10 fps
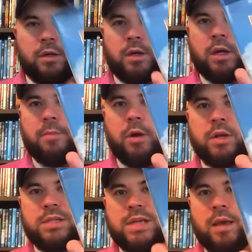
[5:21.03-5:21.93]

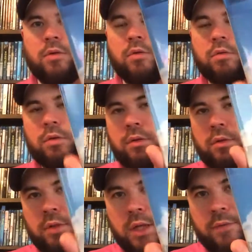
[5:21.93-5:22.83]
American Tail.
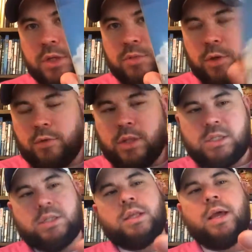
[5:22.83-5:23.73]
Love this movie. This
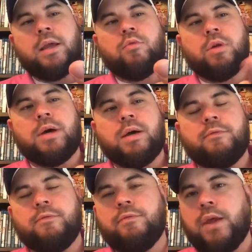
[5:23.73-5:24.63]
is like one of my
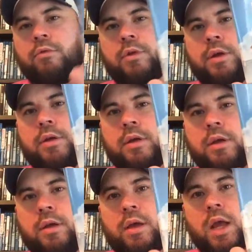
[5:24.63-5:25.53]
favorite
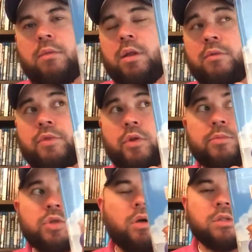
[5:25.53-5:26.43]
animated
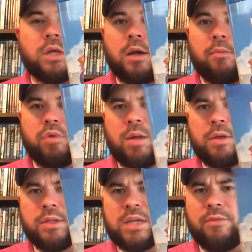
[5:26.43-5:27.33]
films all time. Probably in
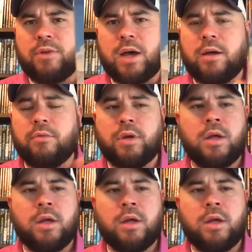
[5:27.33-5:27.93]
the top 5.